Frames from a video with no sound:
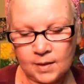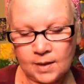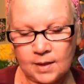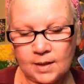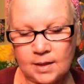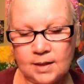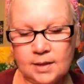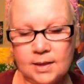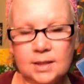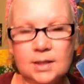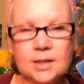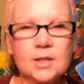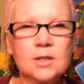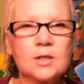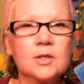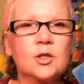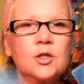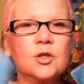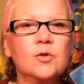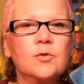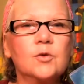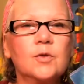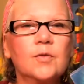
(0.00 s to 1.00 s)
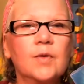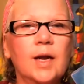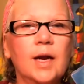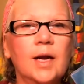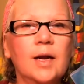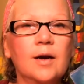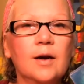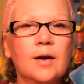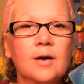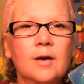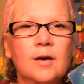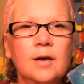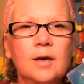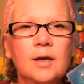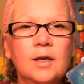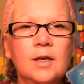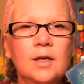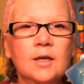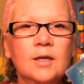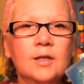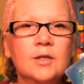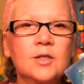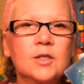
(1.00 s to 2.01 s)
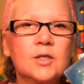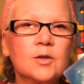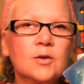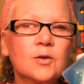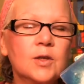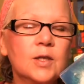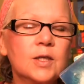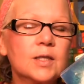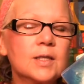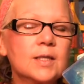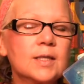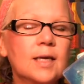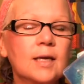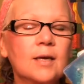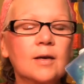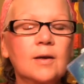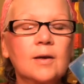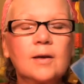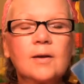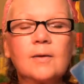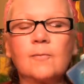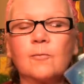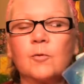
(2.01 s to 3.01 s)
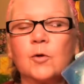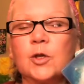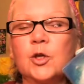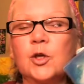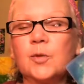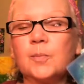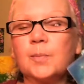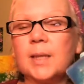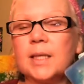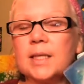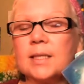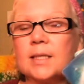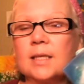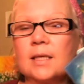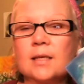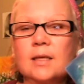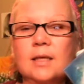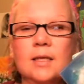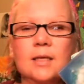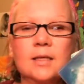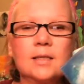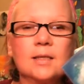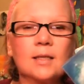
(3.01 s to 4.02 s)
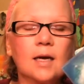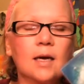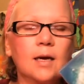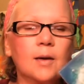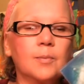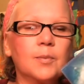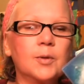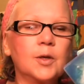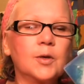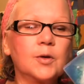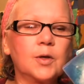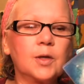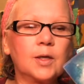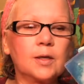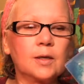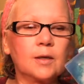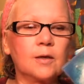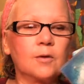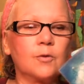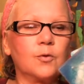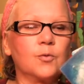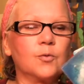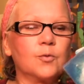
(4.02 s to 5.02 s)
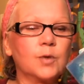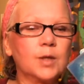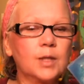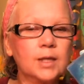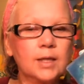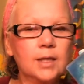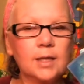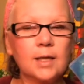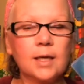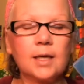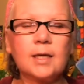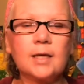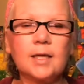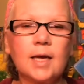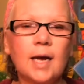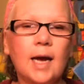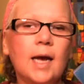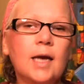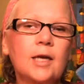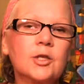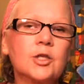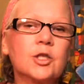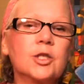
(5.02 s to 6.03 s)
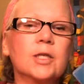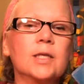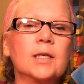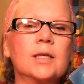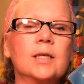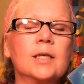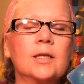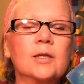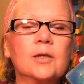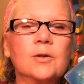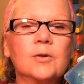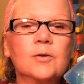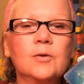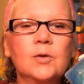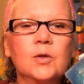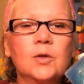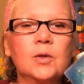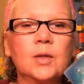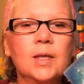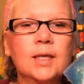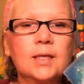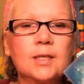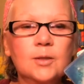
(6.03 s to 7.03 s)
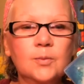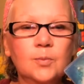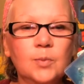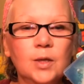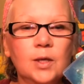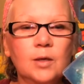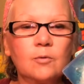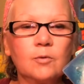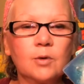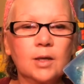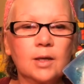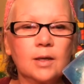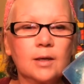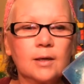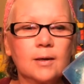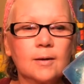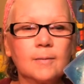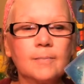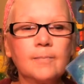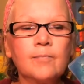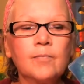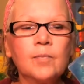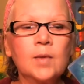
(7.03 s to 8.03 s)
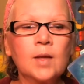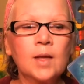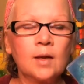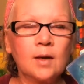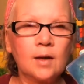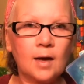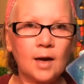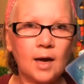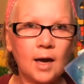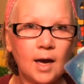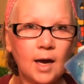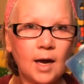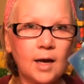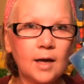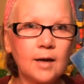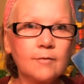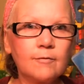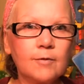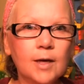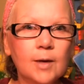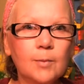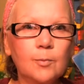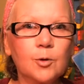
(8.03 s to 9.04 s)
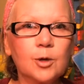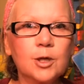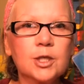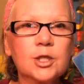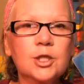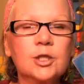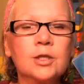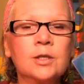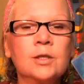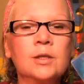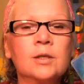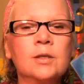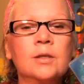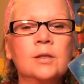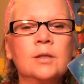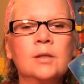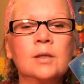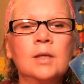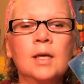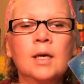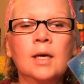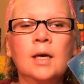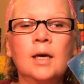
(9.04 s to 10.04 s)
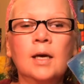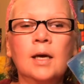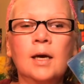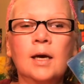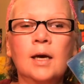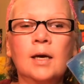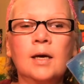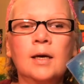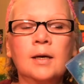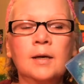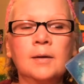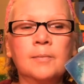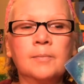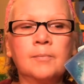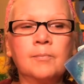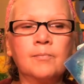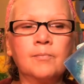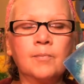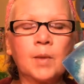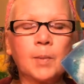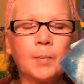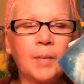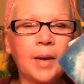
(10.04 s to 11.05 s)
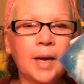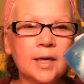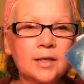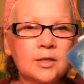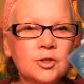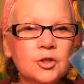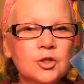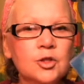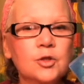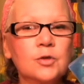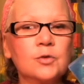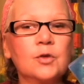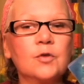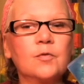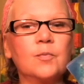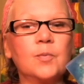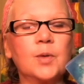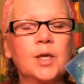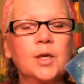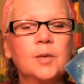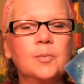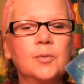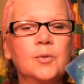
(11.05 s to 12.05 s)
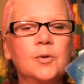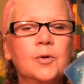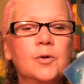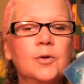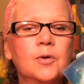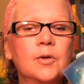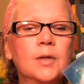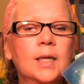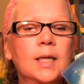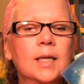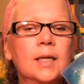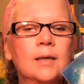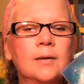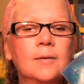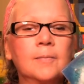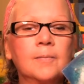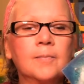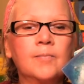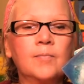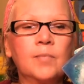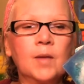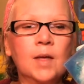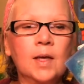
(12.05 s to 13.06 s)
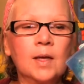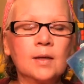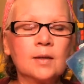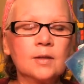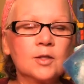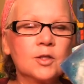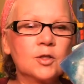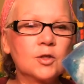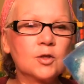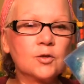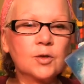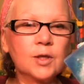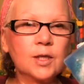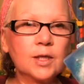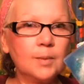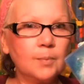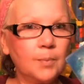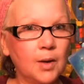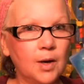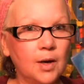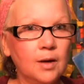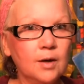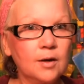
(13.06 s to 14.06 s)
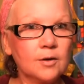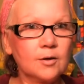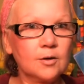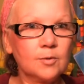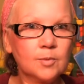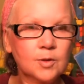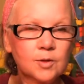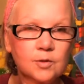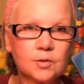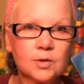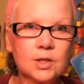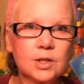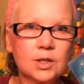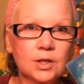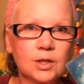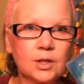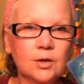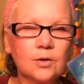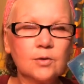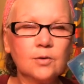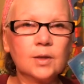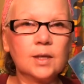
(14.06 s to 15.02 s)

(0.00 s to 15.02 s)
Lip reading: And that's the Two of Air. So it's like when you're mixing things up, you really like the action, you know, you like to be with a high vibrational magnitude of people and stirring the pot almost, you know,